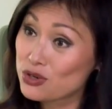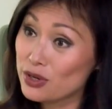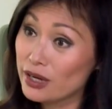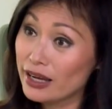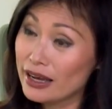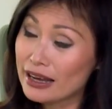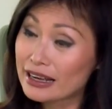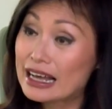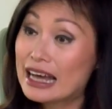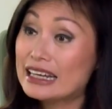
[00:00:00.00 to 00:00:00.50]

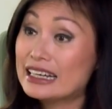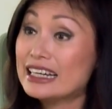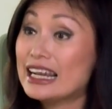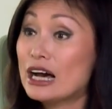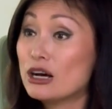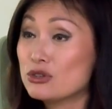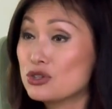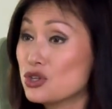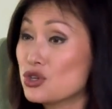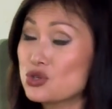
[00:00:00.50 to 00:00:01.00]
today are cutting
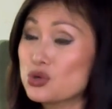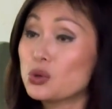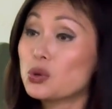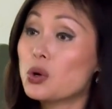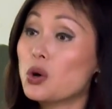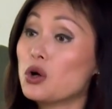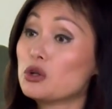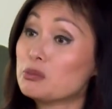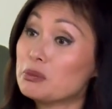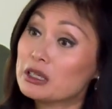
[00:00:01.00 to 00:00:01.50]
out the
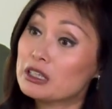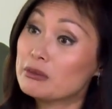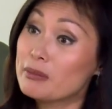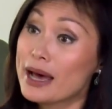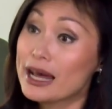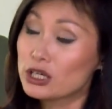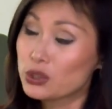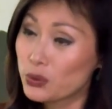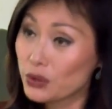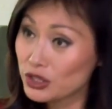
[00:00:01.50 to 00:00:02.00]
so-called
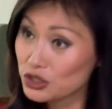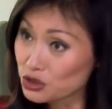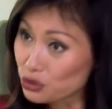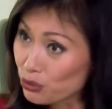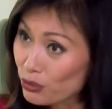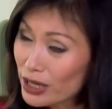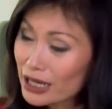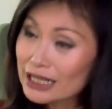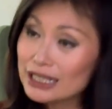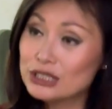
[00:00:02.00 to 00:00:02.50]
middleman, going
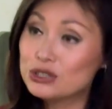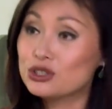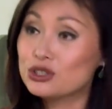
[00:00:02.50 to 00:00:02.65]
directly